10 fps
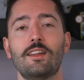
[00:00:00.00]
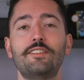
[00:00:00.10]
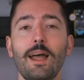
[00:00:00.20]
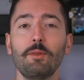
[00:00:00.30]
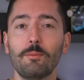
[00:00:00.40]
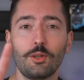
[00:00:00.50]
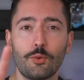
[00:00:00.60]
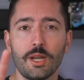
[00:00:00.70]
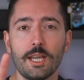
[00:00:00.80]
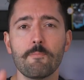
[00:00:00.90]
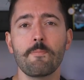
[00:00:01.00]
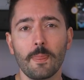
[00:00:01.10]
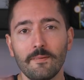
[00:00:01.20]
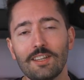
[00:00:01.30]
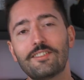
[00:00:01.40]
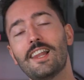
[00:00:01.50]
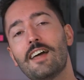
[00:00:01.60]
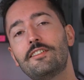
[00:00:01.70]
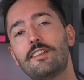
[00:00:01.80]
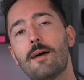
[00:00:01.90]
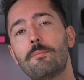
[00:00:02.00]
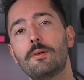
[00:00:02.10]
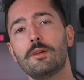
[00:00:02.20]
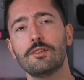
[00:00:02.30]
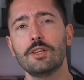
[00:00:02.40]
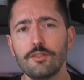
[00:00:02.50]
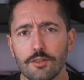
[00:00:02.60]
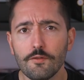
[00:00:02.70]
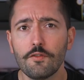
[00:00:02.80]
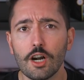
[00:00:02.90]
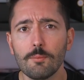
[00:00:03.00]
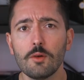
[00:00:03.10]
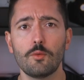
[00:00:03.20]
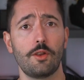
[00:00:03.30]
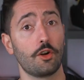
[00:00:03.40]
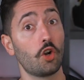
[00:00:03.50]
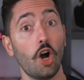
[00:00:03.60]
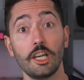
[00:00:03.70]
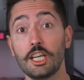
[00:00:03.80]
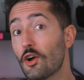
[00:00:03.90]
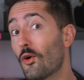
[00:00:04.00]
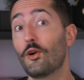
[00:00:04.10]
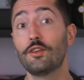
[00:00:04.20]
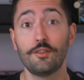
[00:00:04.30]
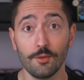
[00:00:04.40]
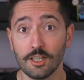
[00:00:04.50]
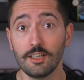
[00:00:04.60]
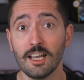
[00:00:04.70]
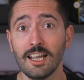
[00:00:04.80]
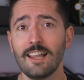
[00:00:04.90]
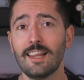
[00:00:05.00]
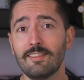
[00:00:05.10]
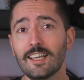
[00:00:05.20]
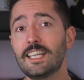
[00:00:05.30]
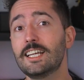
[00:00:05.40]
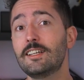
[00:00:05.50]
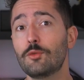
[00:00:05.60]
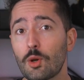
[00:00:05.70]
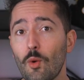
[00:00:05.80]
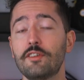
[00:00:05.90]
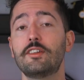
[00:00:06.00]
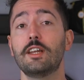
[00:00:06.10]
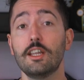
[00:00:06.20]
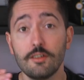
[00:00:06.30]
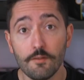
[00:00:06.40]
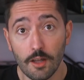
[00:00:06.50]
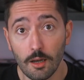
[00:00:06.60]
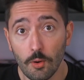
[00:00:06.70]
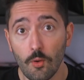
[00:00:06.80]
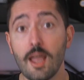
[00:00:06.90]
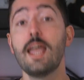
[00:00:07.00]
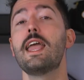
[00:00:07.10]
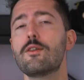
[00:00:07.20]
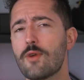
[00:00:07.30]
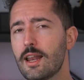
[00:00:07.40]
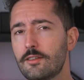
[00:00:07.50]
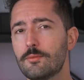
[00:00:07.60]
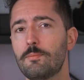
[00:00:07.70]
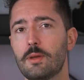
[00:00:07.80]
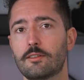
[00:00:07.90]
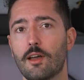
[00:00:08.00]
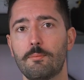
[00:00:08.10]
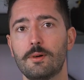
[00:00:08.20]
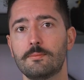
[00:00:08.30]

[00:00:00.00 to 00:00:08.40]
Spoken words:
Step number three. This last step, you need to confirm with your colleague or a student that the gear they requested is available and ready to be picked up.